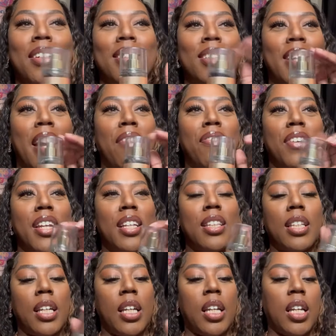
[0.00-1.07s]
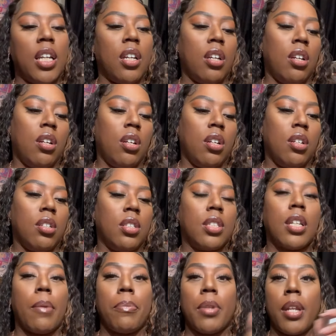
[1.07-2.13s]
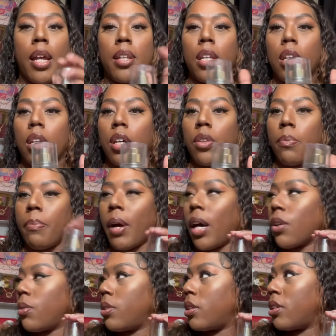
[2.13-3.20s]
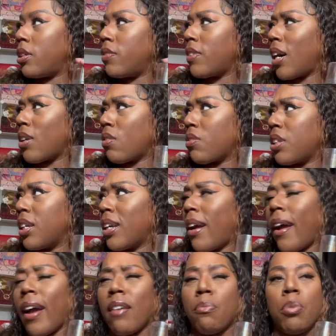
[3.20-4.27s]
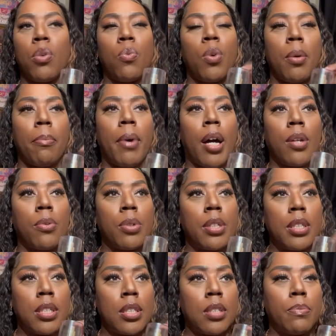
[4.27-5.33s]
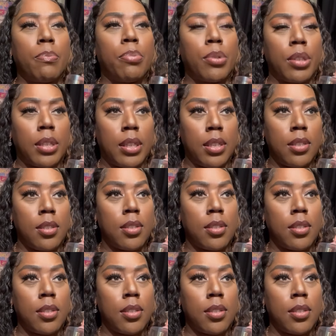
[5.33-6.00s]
Definitely something I need another bottle of. I don't think I have but one bottle of this, but